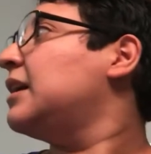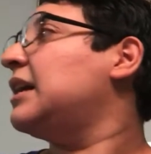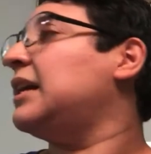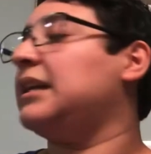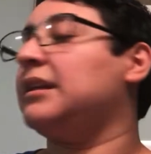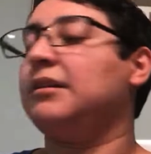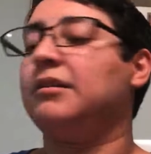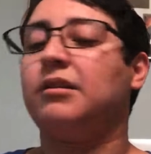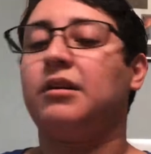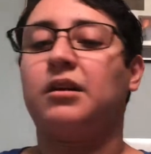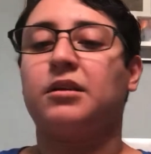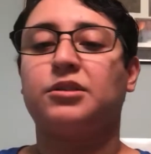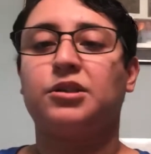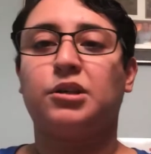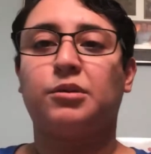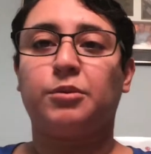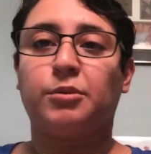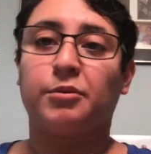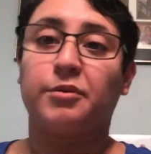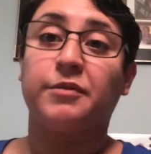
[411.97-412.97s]
In
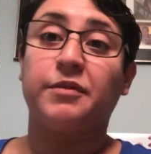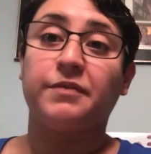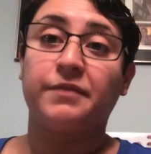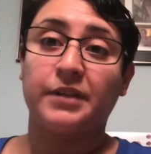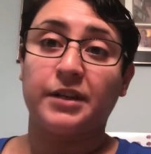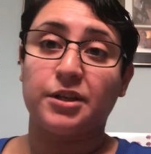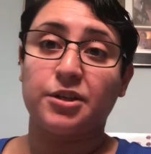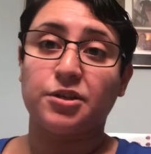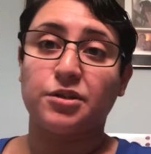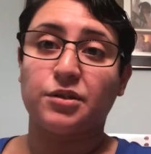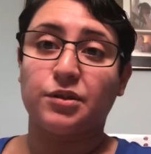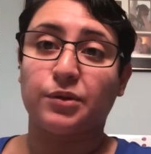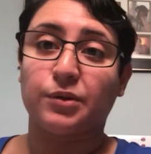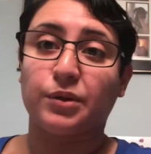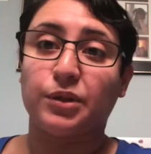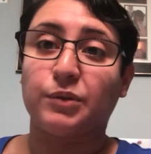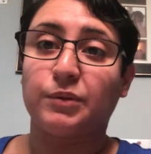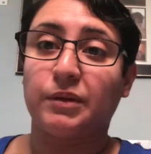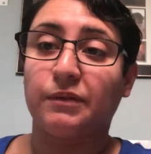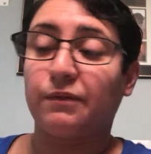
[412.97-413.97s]
October, we finished through
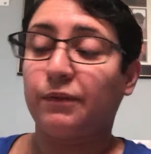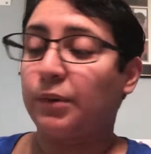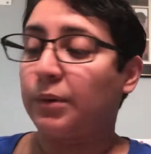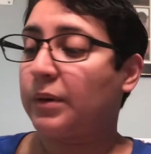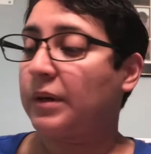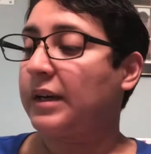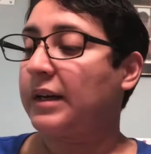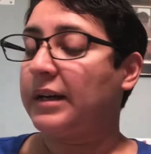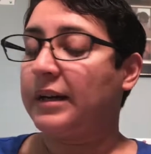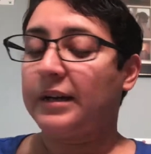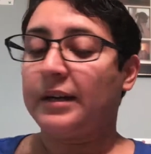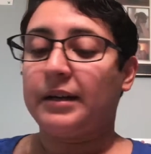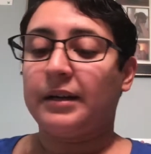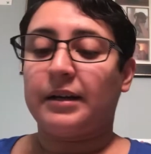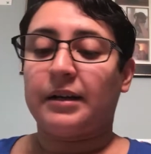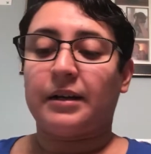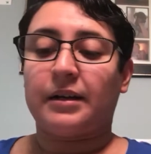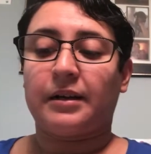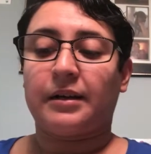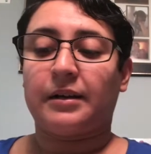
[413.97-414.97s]
Unit 4.
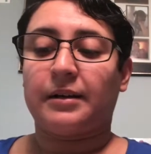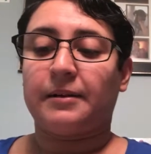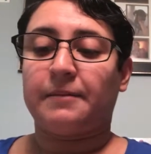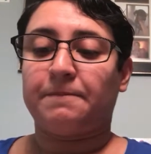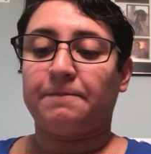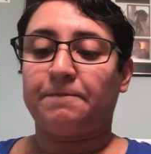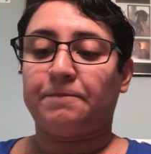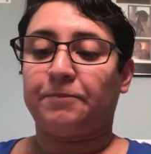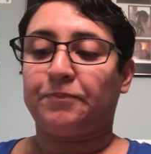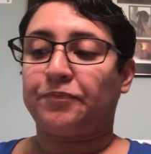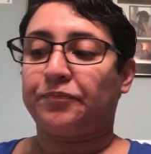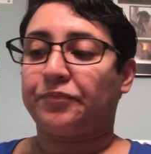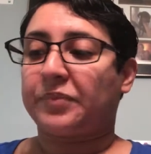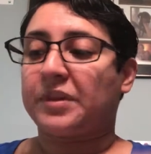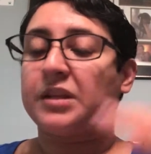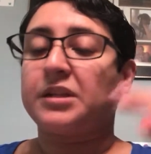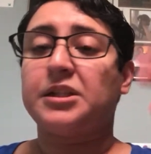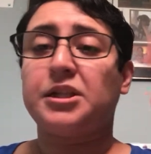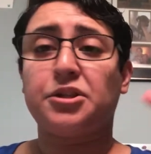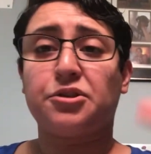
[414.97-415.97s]

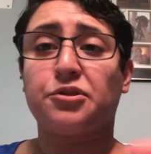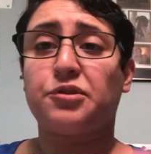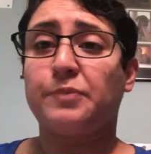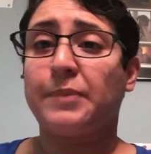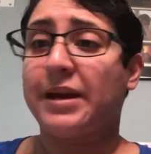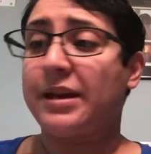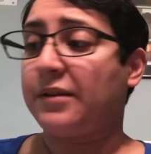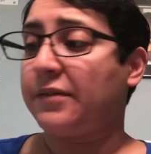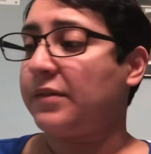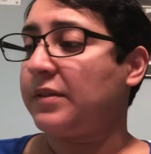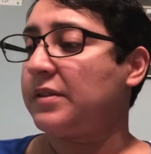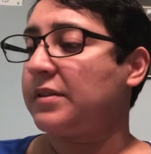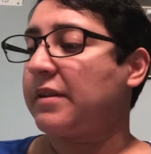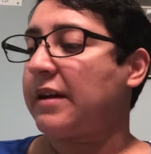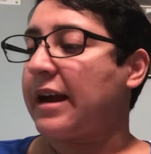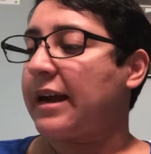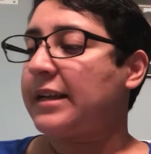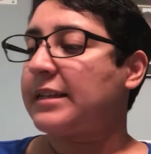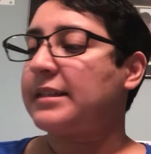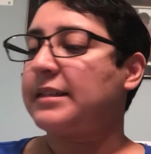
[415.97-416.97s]
The teacher's manuals are
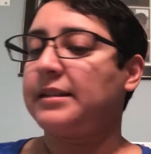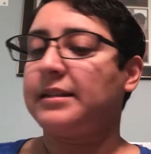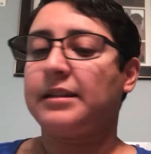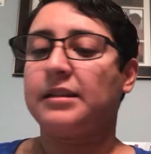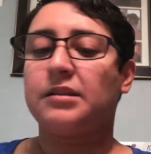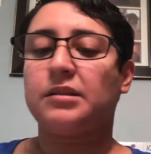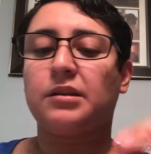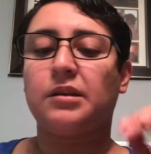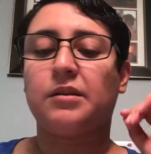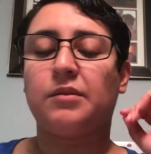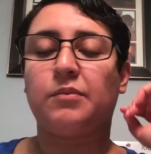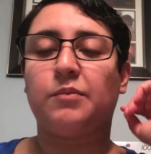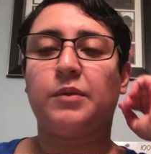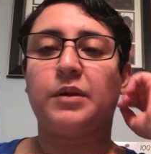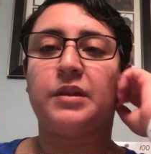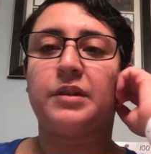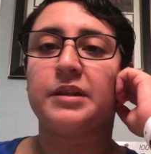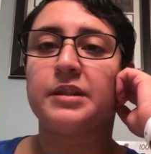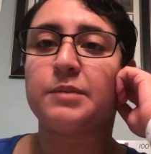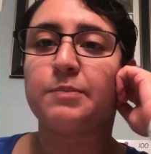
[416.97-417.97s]
excellent
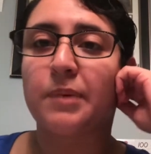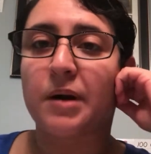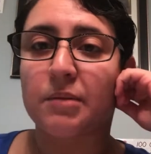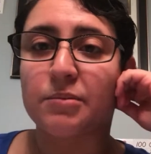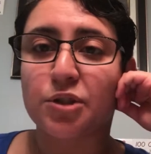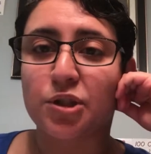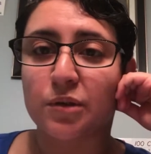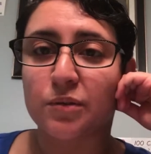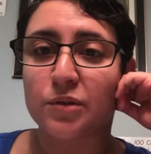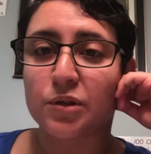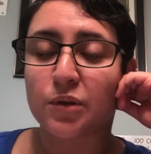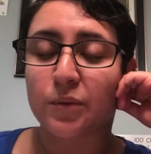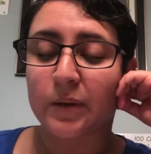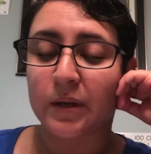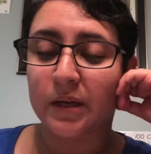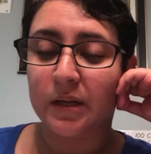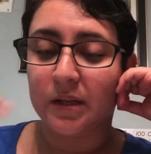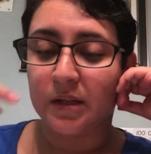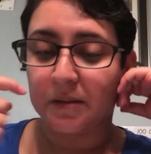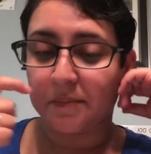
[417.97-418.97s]
with this Bob Jones
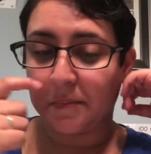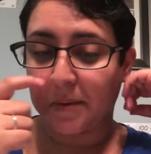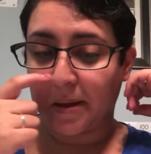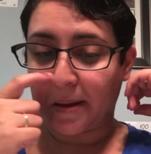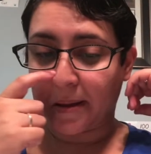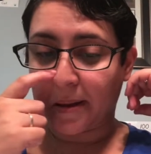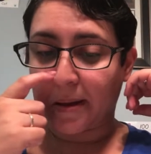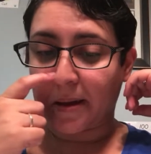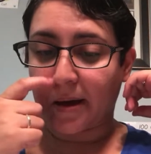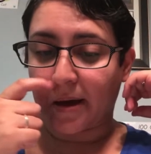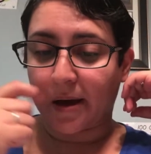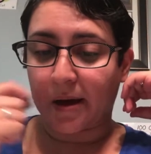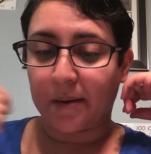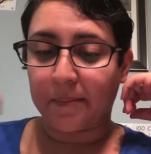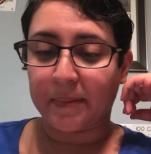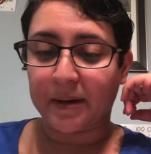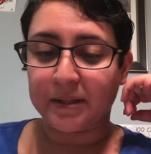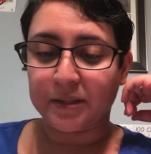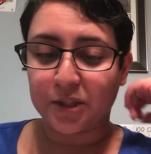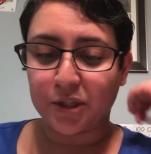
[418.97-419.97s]
curriculum.
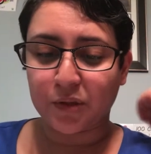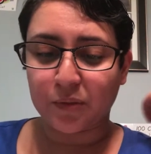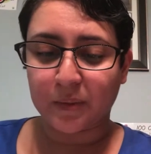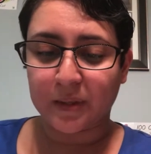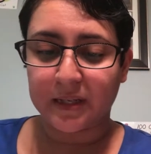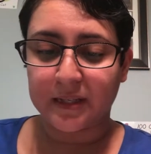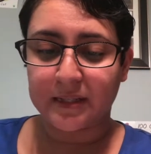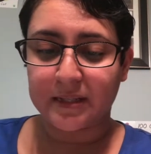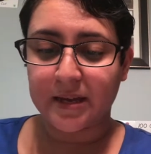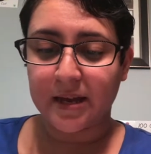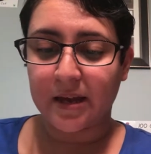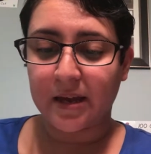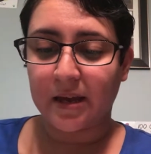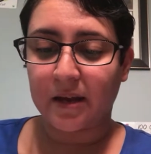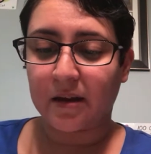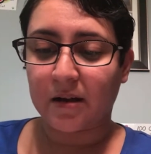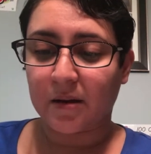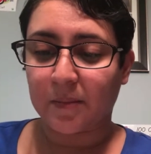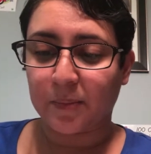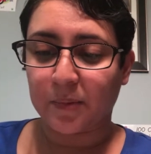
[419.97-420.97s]
I do want to say
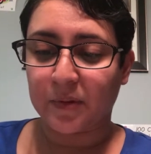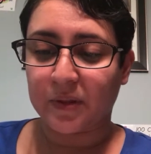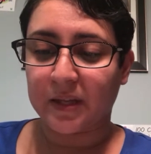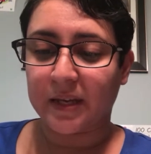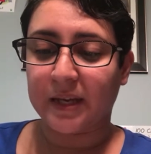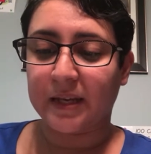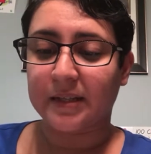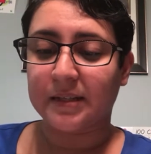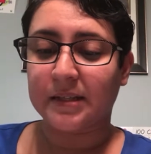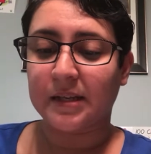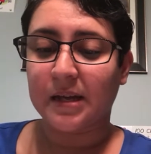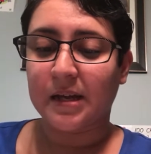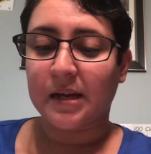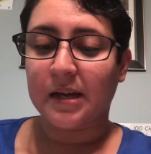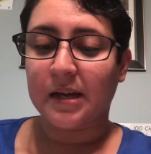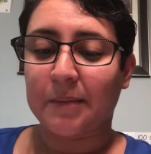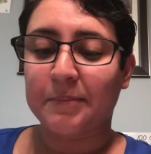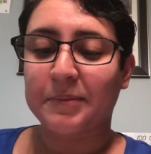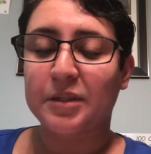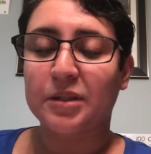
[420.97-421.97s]
a couple things.
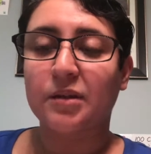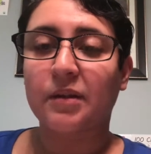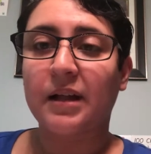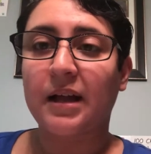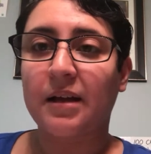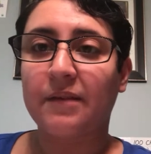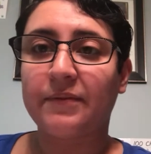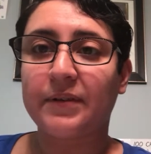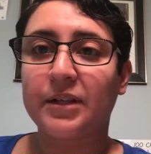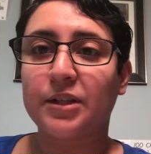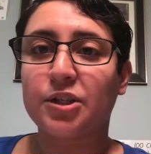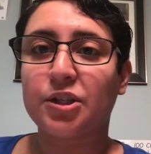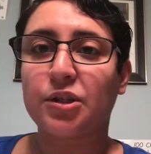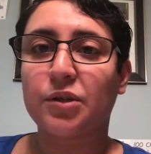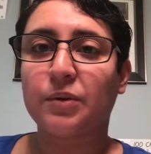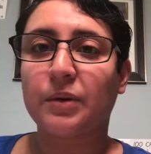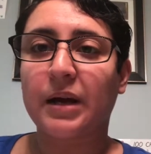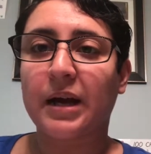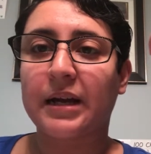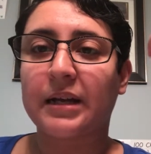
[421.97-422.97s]
I'm still having
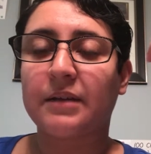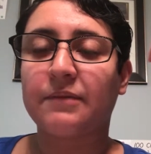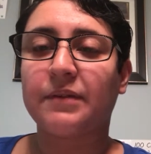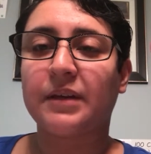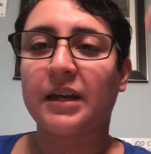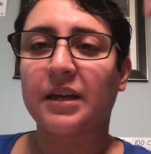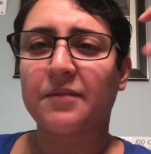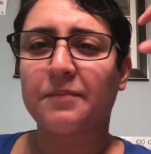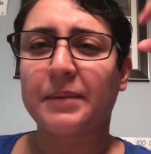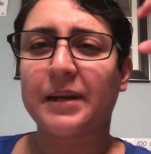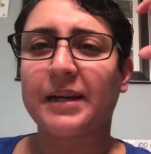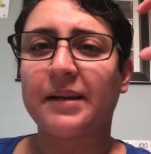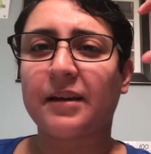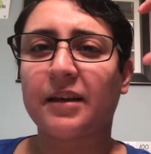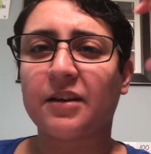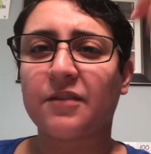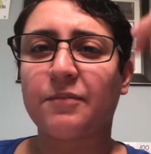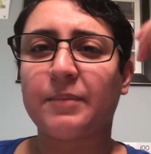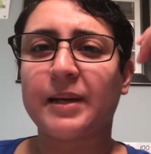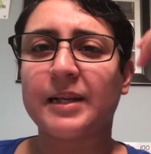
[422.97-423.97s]
to kind of give
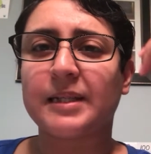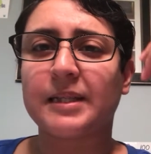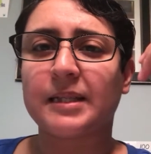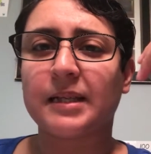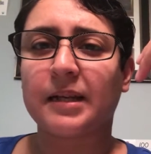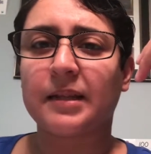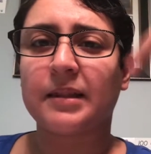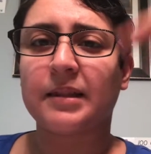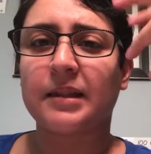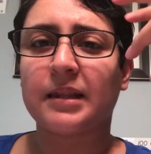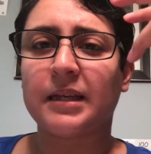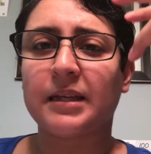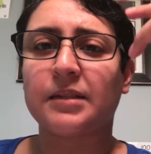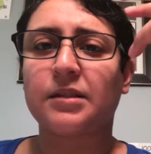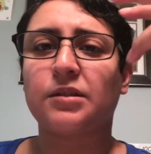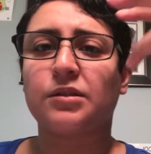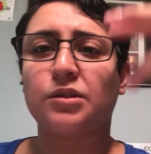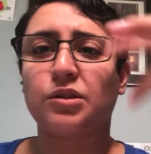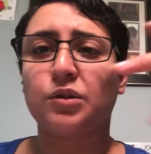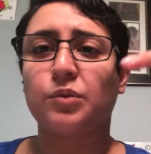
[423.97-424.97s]
my son
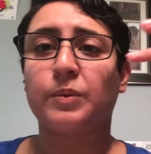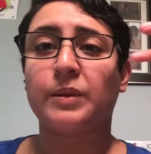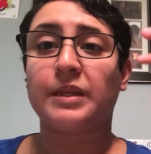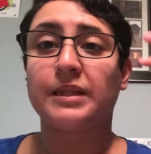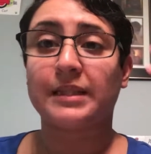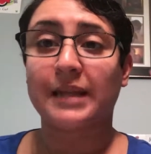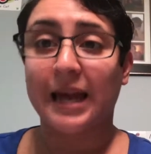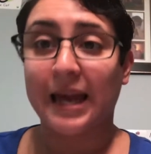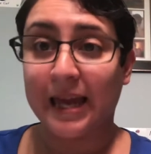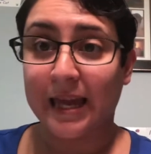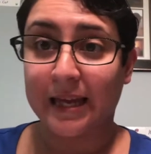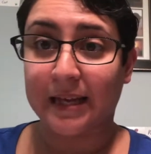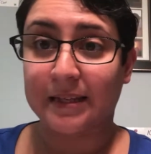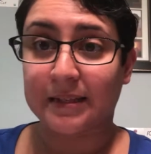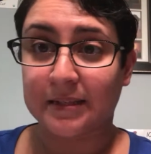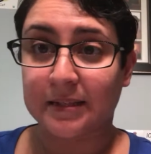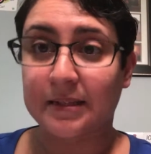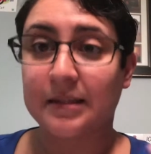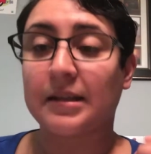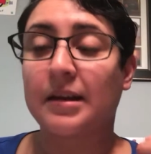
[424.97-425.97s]
things to do with his
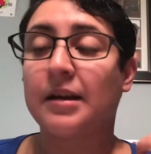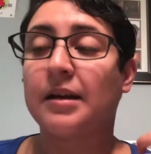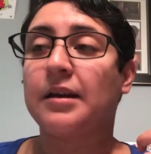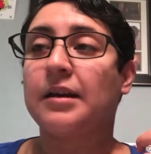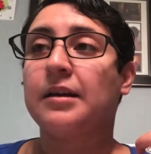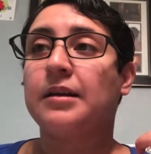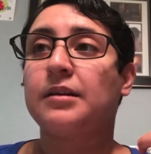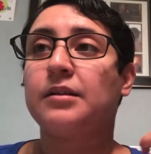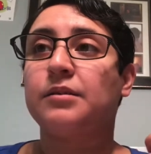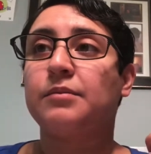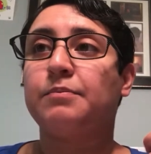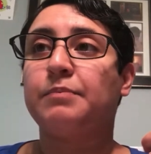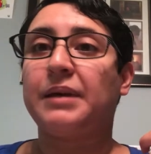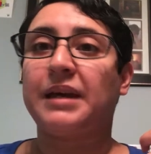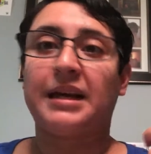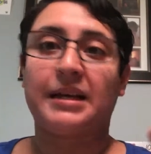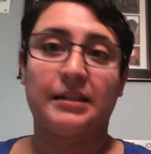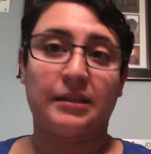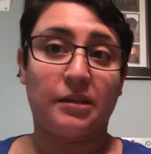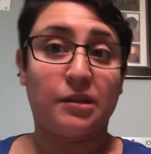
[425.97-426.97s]
hands
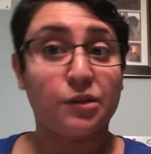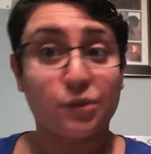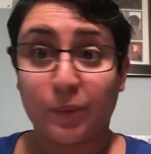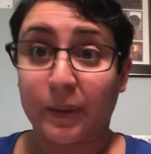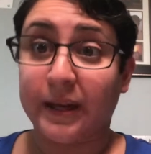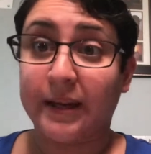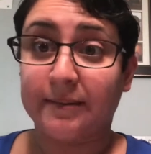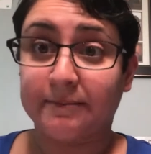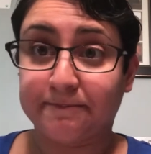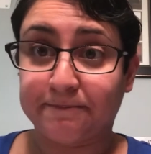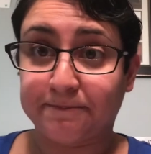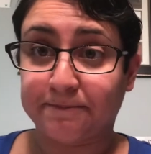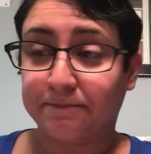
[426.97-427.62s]
because he's 3.